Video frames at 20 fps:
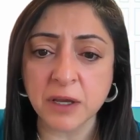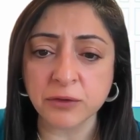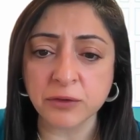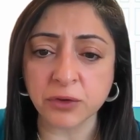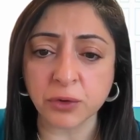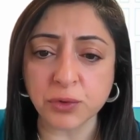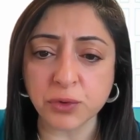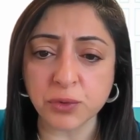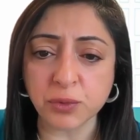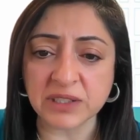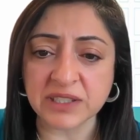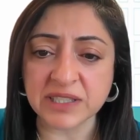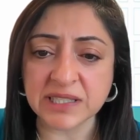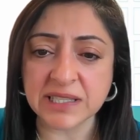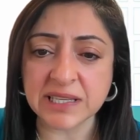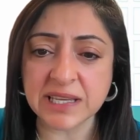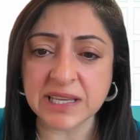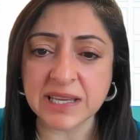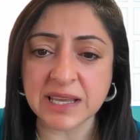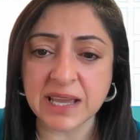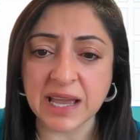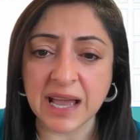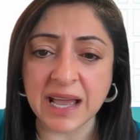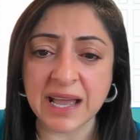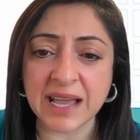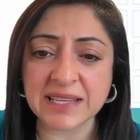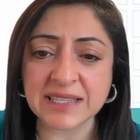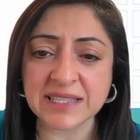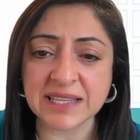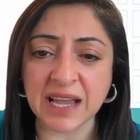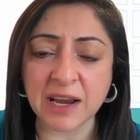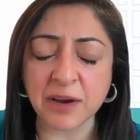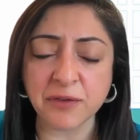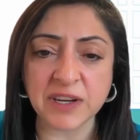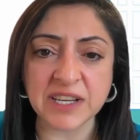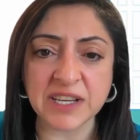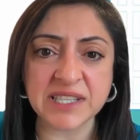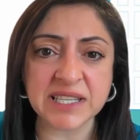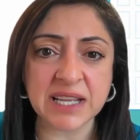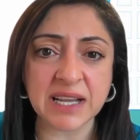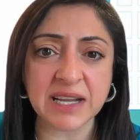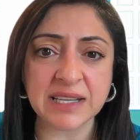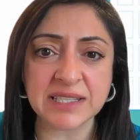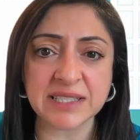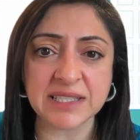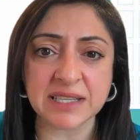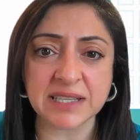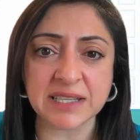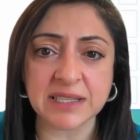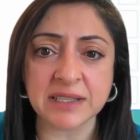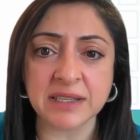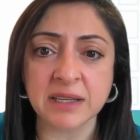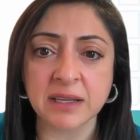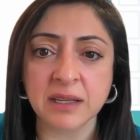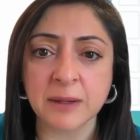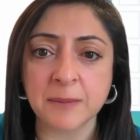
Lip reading: So you will see as I resize it,